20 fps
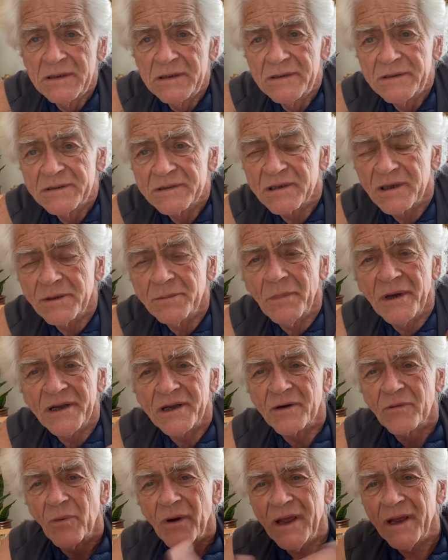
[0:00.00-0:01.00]
It's like my
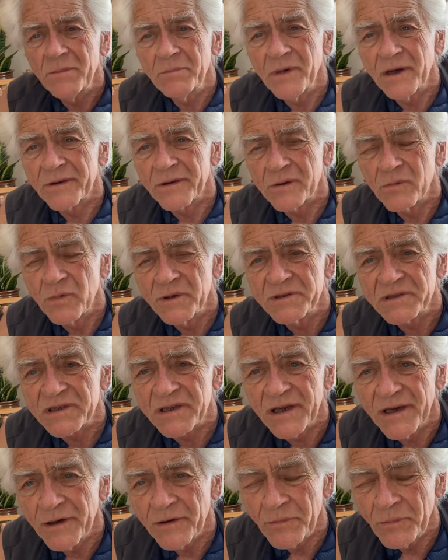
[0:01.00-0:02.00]
grandmother once
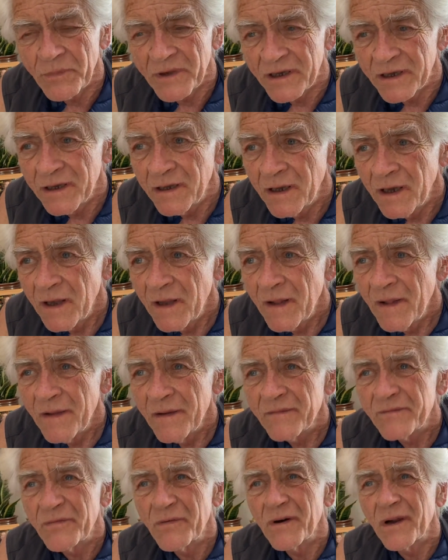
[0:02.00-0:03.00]
held me
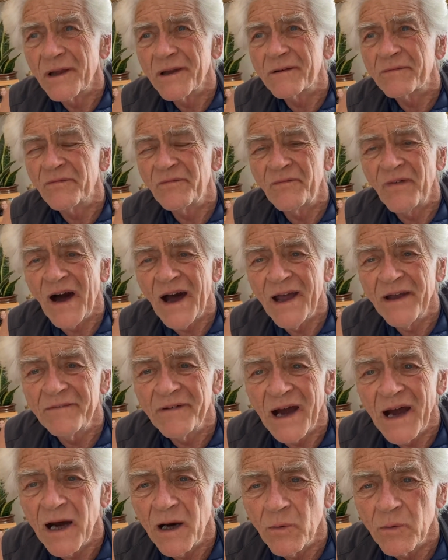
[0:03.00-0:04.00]
for like 5
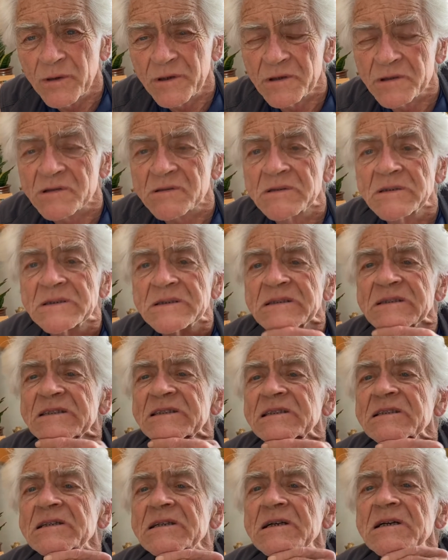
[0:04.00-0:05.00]
hours. And I
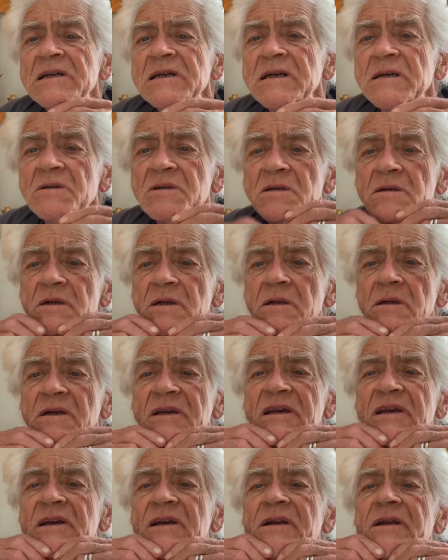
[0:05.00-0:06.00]
was a little
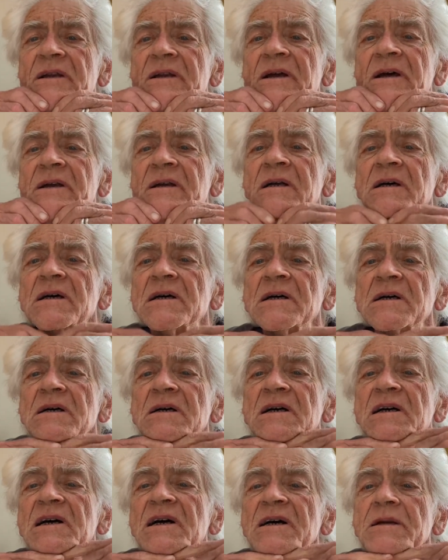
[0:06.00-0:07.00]
kid, and I'd
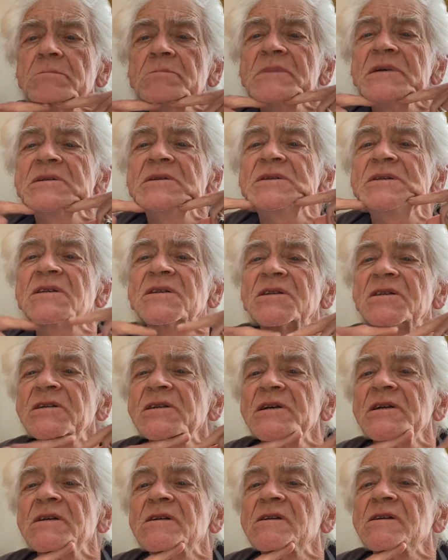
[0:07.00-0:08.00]
cut my
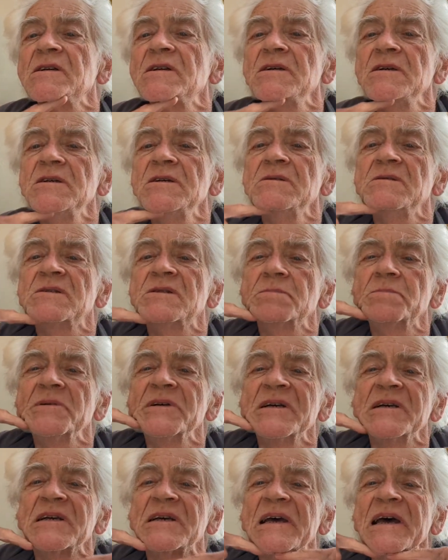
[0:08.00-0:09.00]
chin, a huge
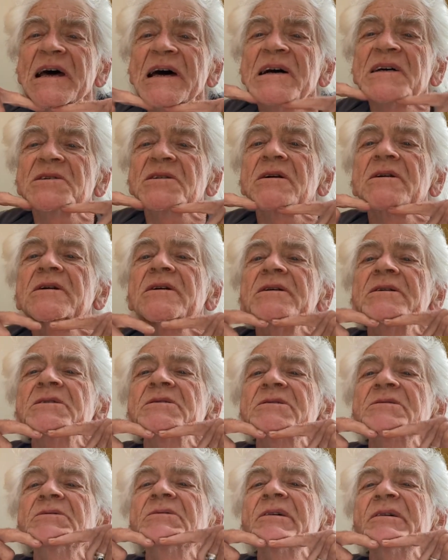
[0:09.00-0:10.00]
big gash under here.
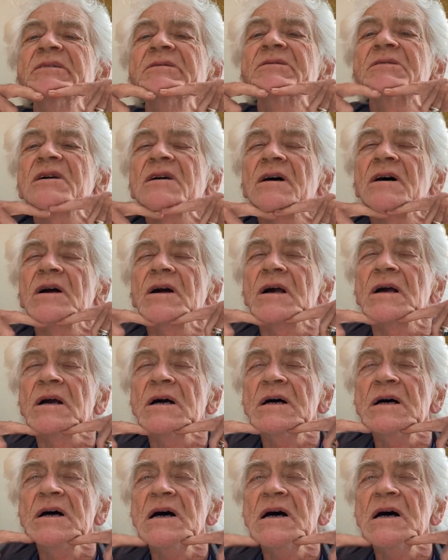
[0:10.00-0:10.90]
It's a great scar.